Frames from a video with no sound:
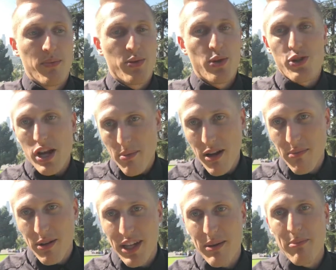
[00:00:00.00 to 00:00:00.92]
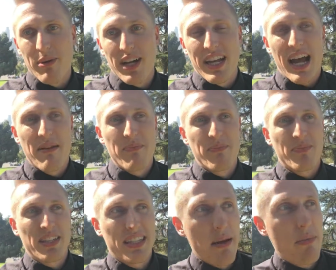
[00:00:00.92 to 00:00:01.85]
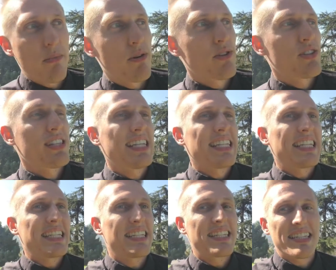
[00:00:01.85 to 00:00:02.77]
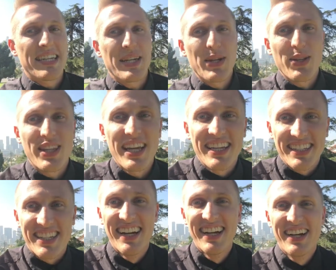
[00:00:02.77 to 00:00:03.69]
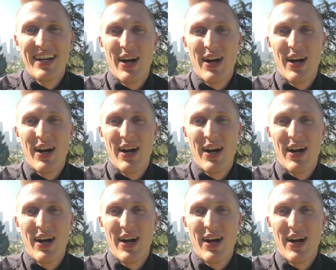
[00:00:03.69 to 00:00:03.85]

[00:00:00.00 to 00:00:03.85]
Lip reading: So shame on me, but I'm the type of person that needs to hear things